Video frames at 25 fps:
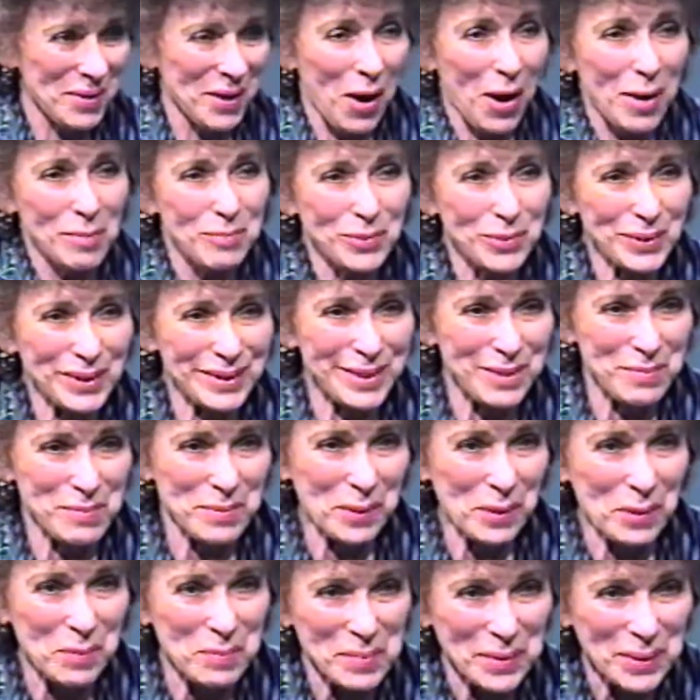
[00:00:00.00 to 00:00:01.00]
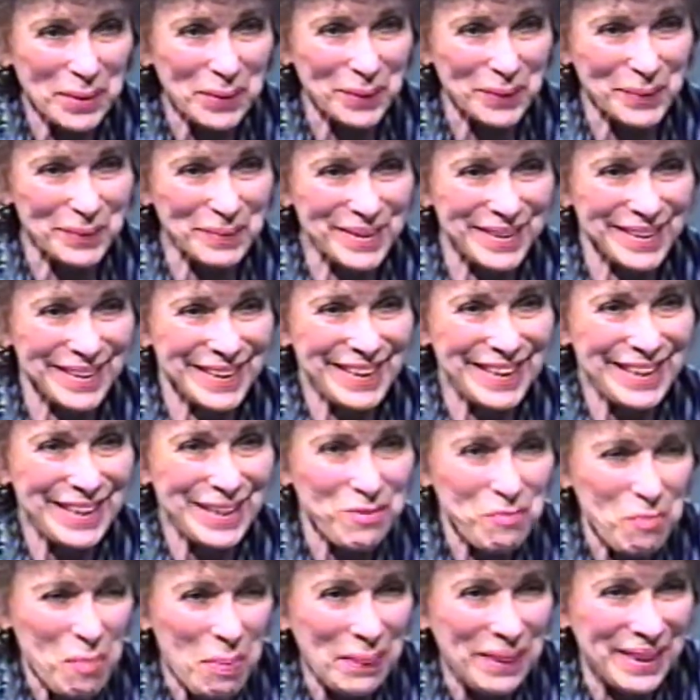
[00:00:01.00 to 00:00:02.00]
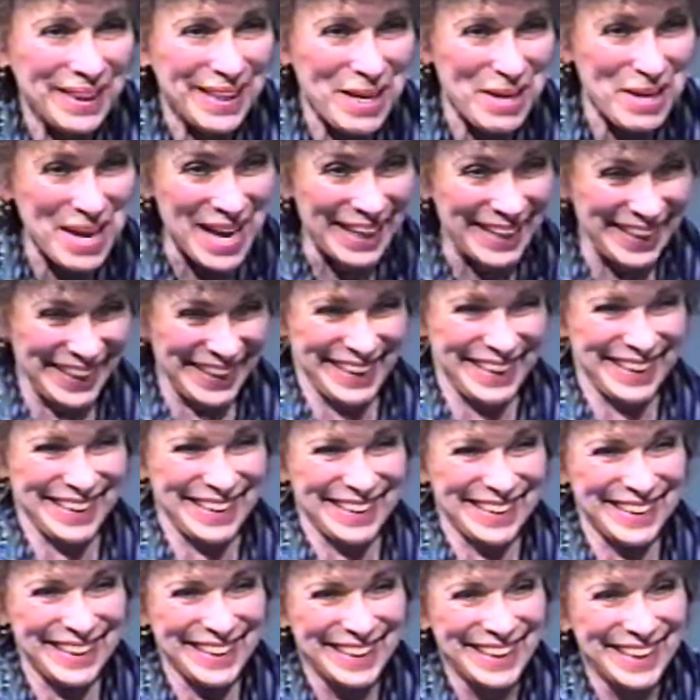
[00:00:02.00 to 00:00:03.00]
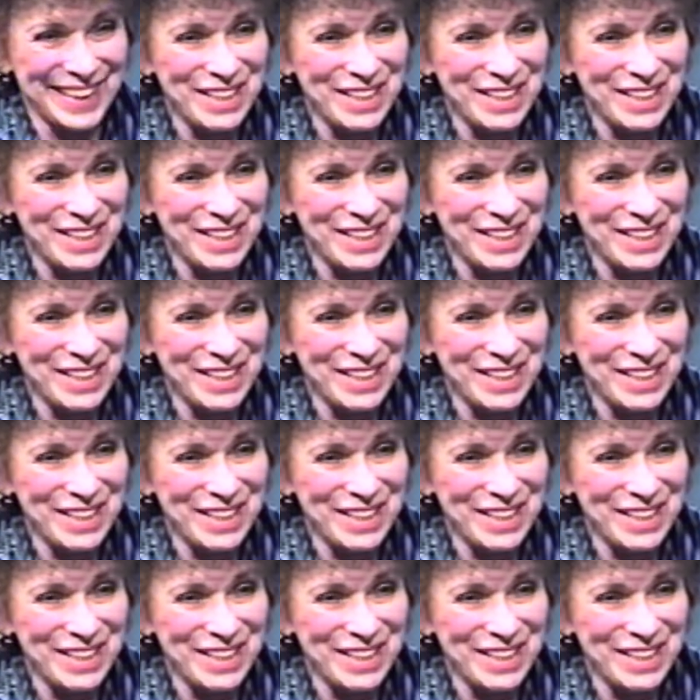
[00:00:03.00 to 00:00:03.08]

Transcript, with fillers: arm twist him a little yes, bit? Yes, he'll be our next president.